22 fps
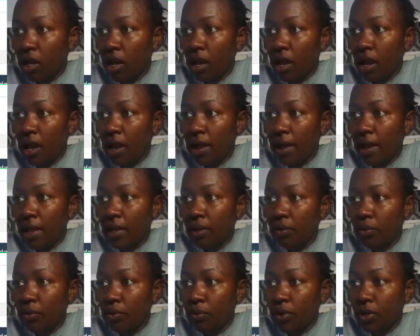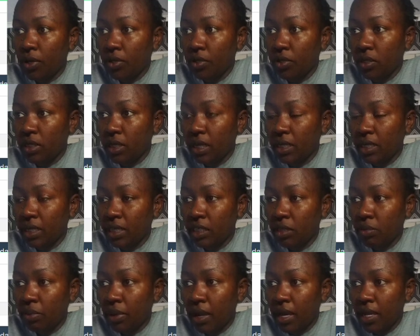and once it
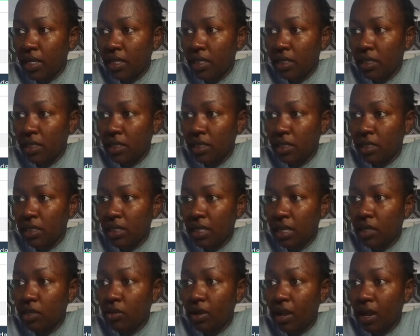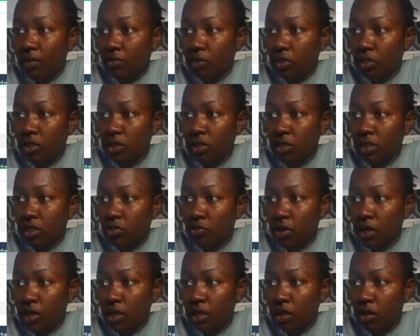expires, then you have to do the
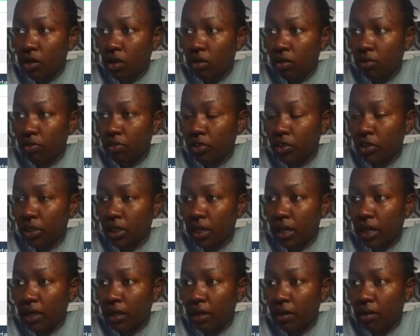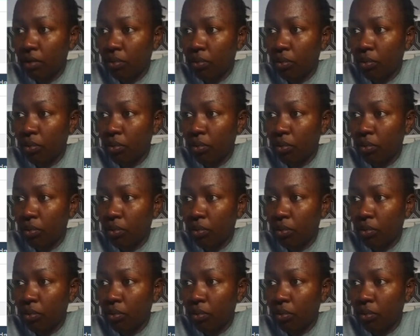training all over again.